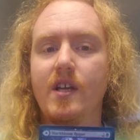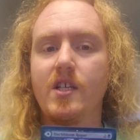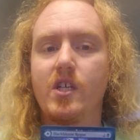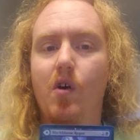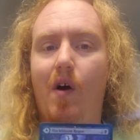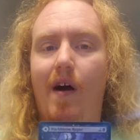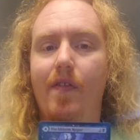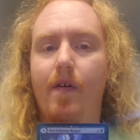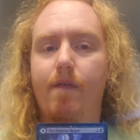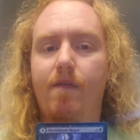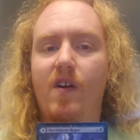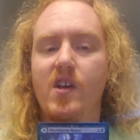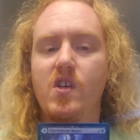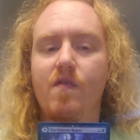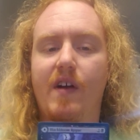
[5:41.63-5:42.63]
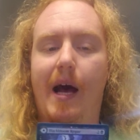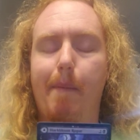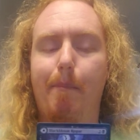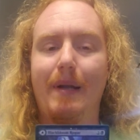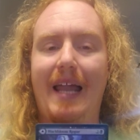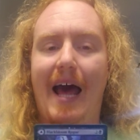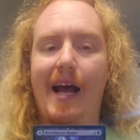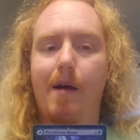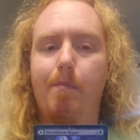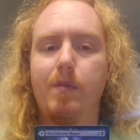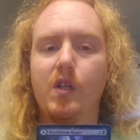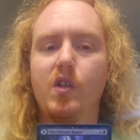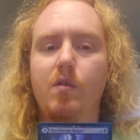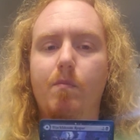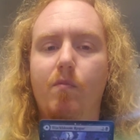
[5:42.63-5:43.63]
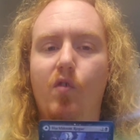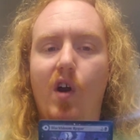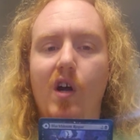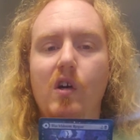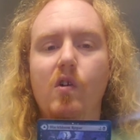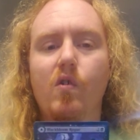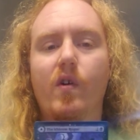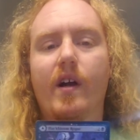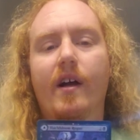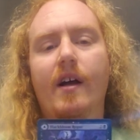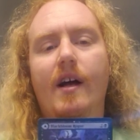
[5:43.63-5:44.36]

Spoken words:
So on the front, you've got Black Bloom Rogue,